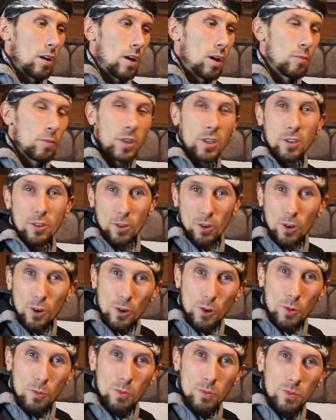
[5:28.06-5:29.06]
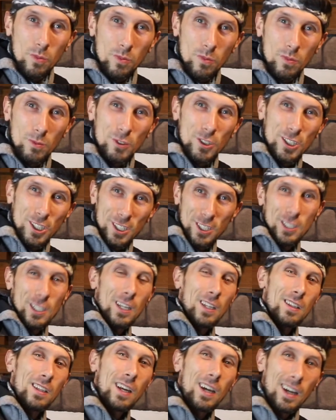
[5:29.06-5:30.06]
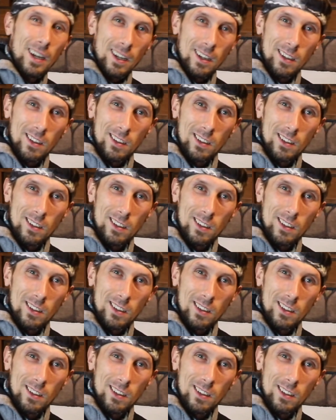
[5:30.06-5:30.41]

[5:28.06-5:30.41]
I'm in your home, just online,